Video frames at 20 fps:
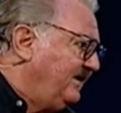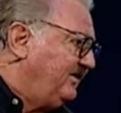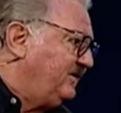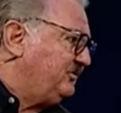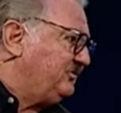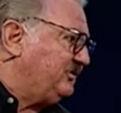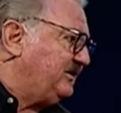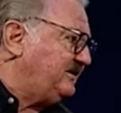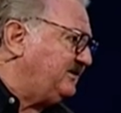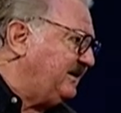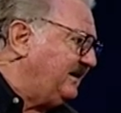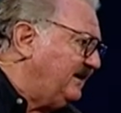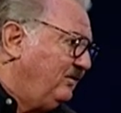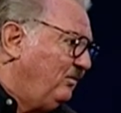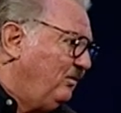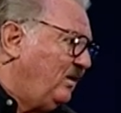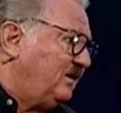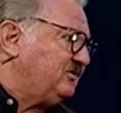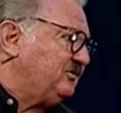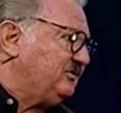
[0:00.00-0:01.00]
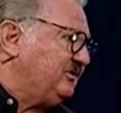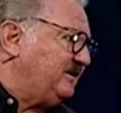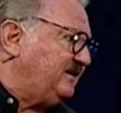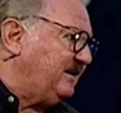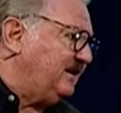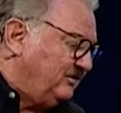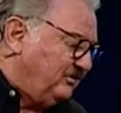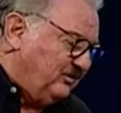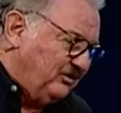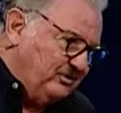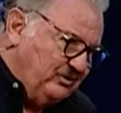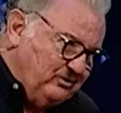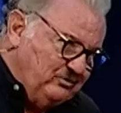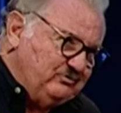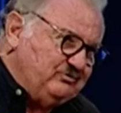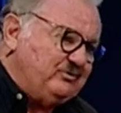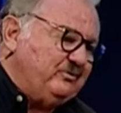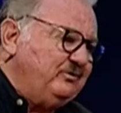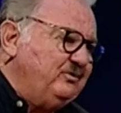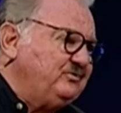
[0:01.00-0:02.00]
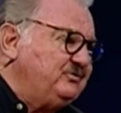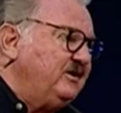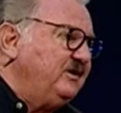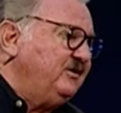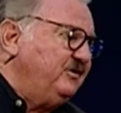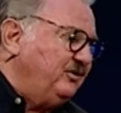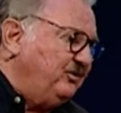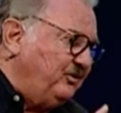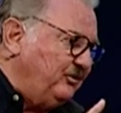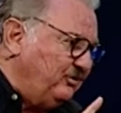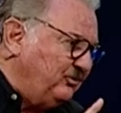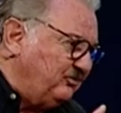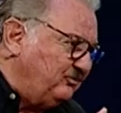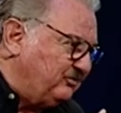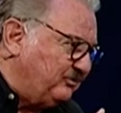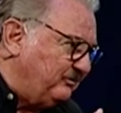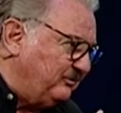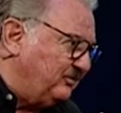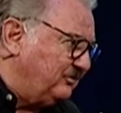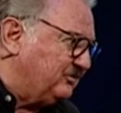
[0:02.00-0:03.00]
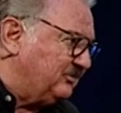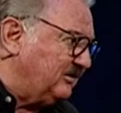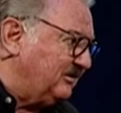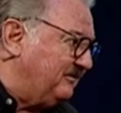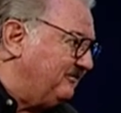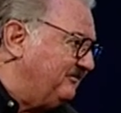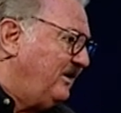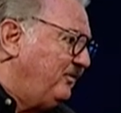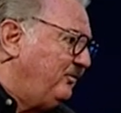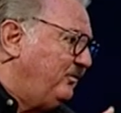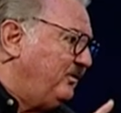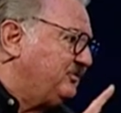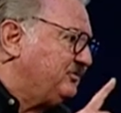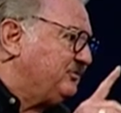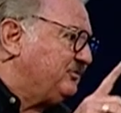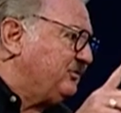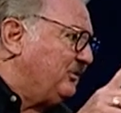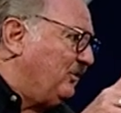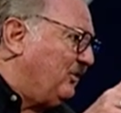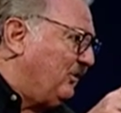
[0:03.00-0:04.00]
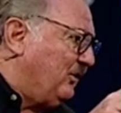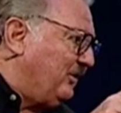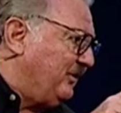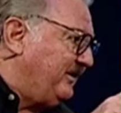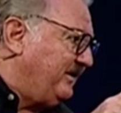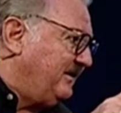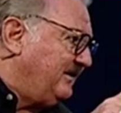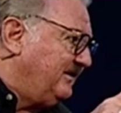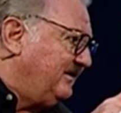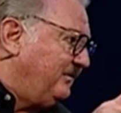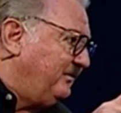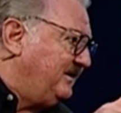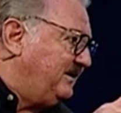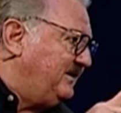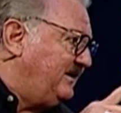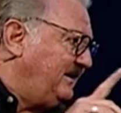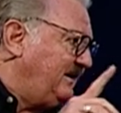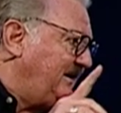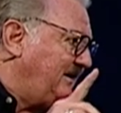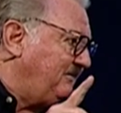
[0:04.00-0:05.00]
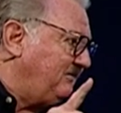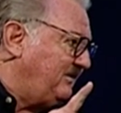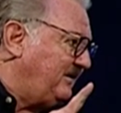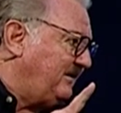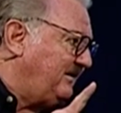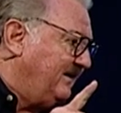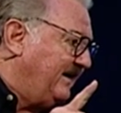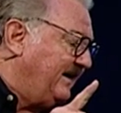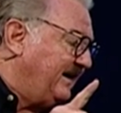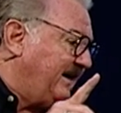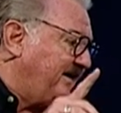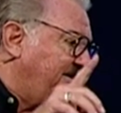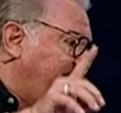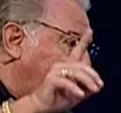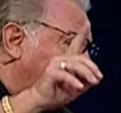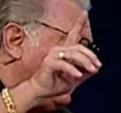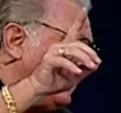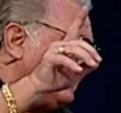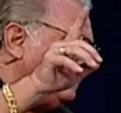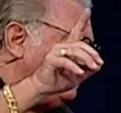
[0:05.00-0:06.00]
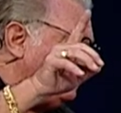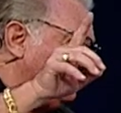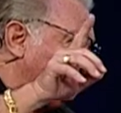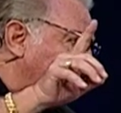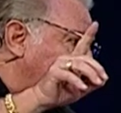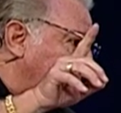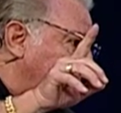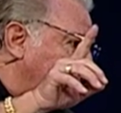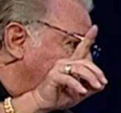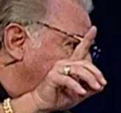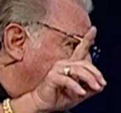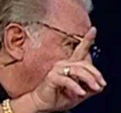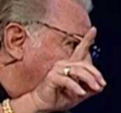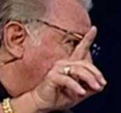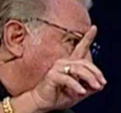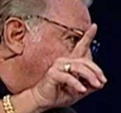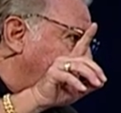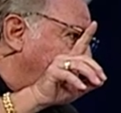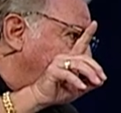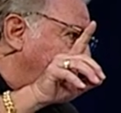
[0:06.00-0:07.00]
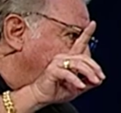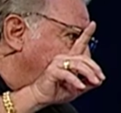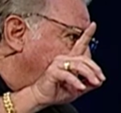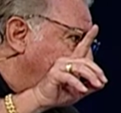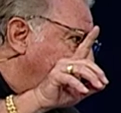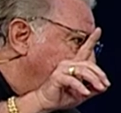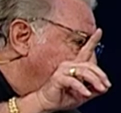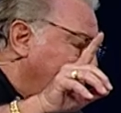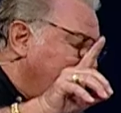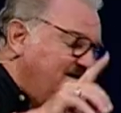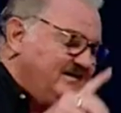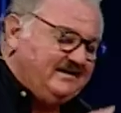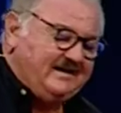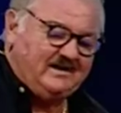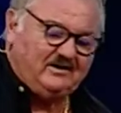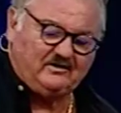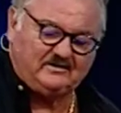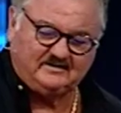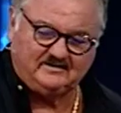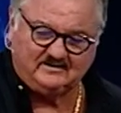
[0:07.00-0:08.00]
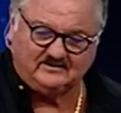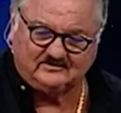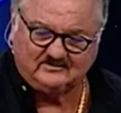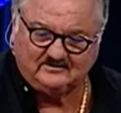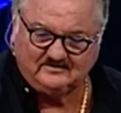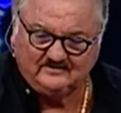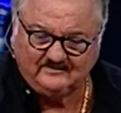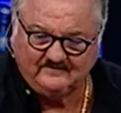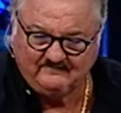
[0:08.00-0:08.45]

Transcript: the city. What city? New, Jerus- New Jerusalem, restored, redeemed, and under the headship of Jesus Christ. Now look at this.